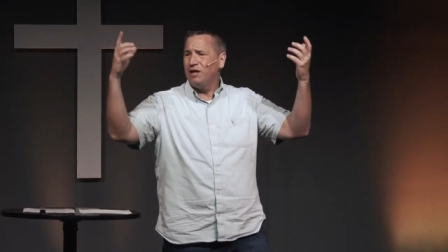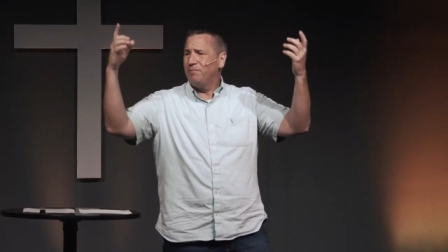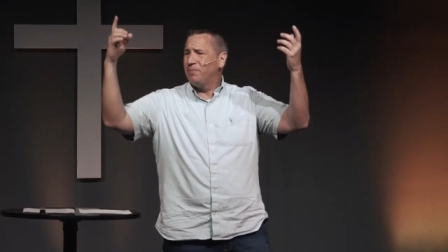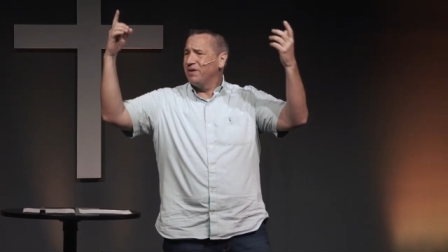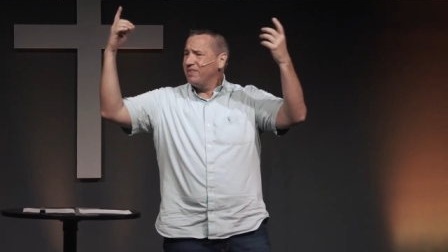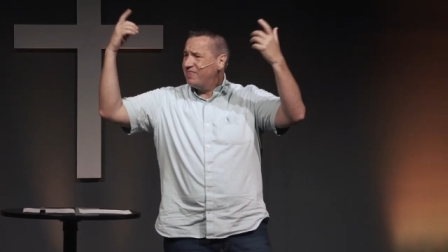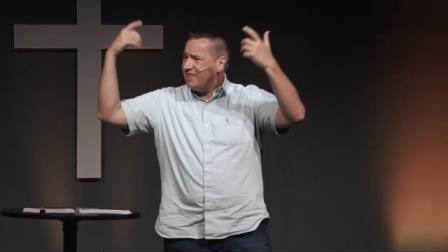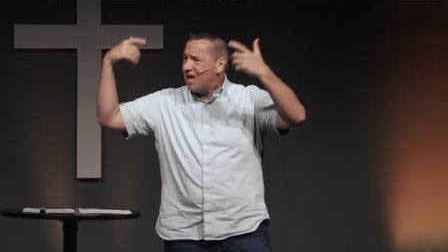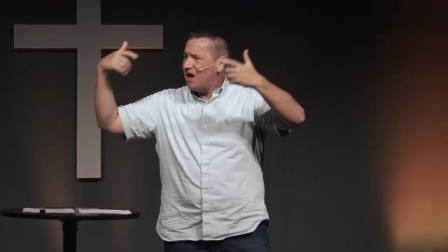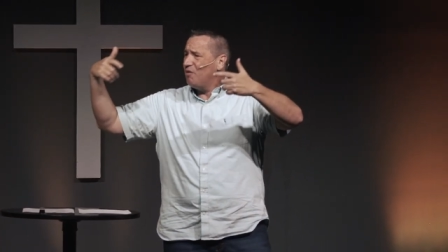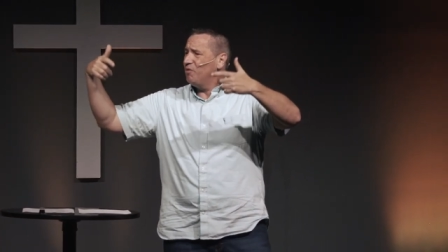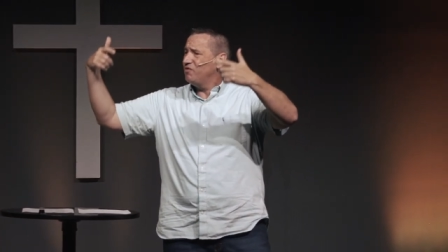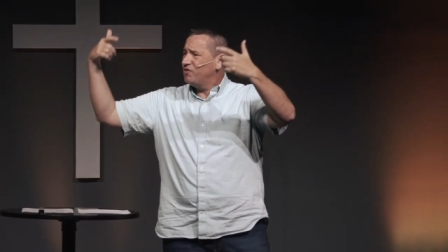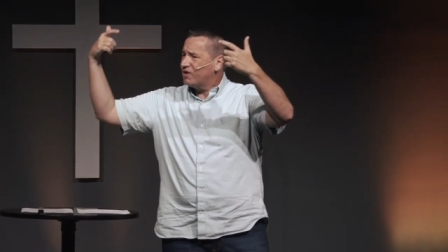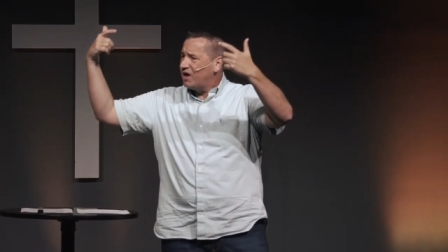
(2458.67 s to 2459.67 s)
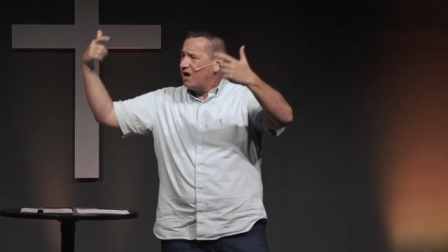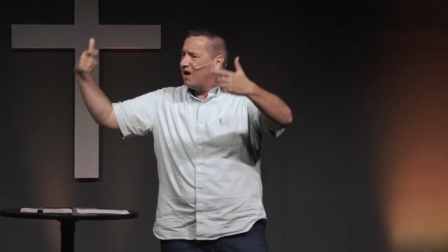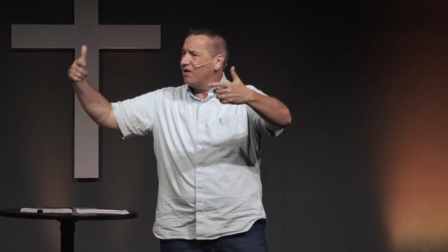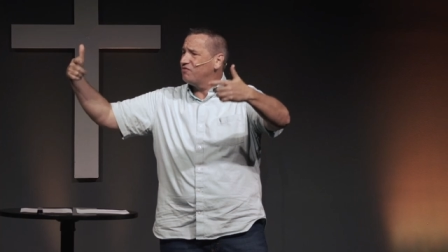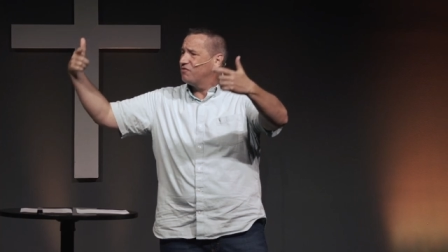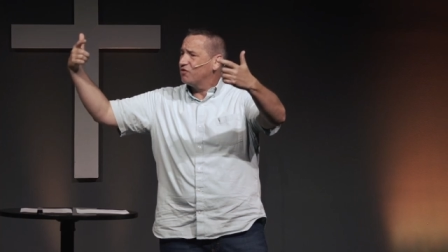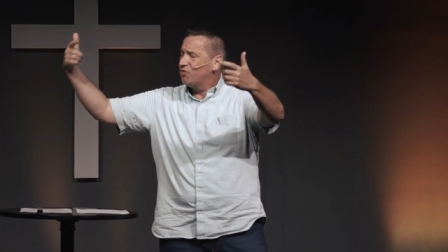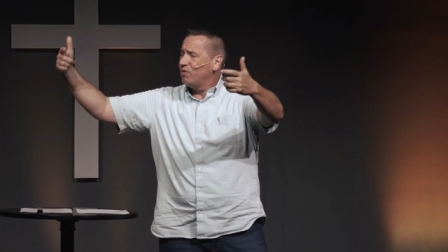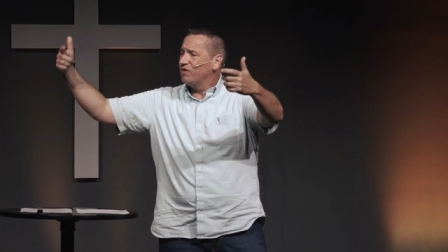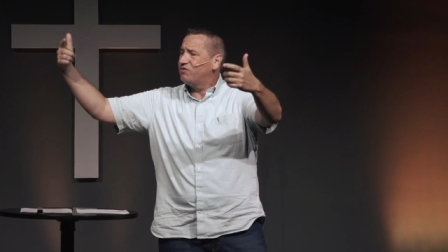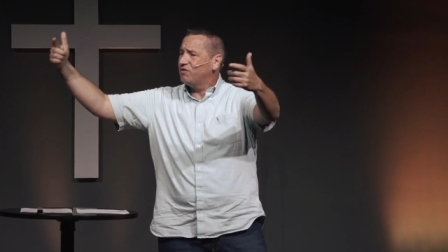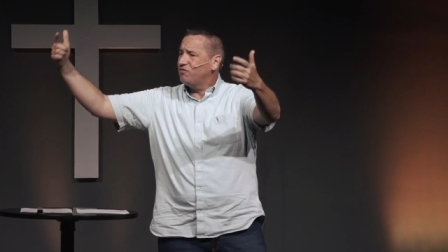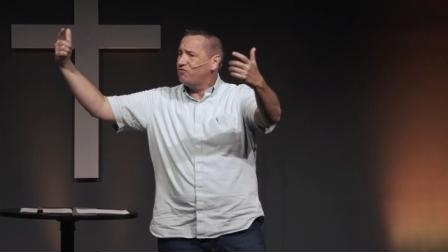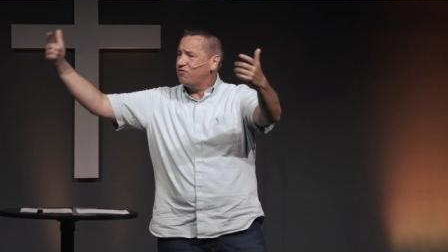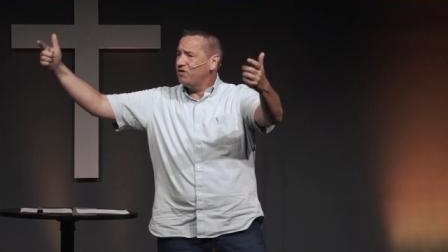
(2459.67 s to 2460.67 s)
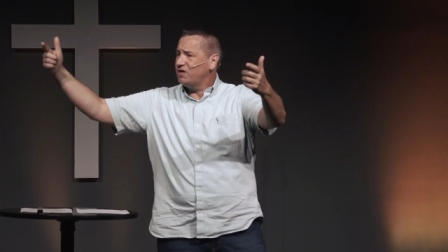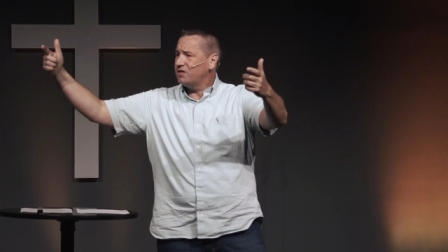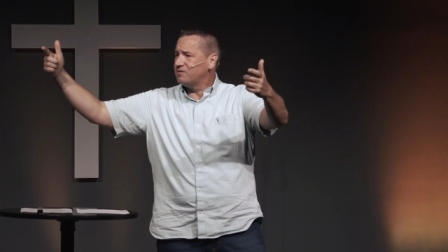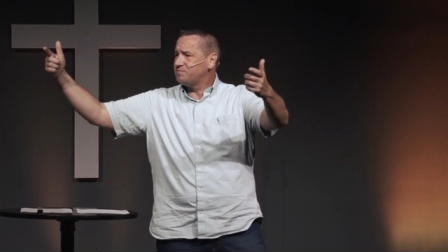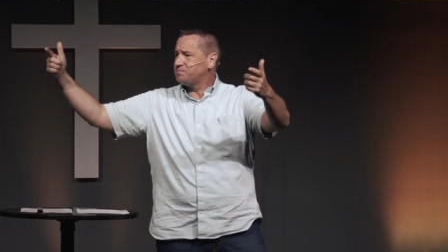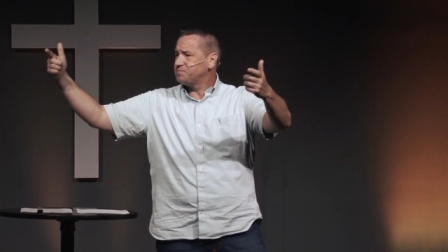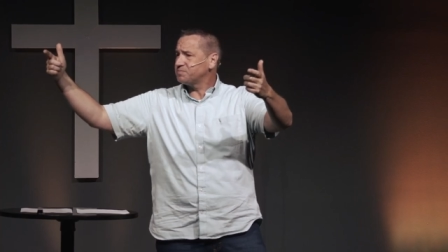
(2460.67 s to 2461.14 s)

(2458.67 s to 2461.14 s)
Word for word: but that was a consequence of sin.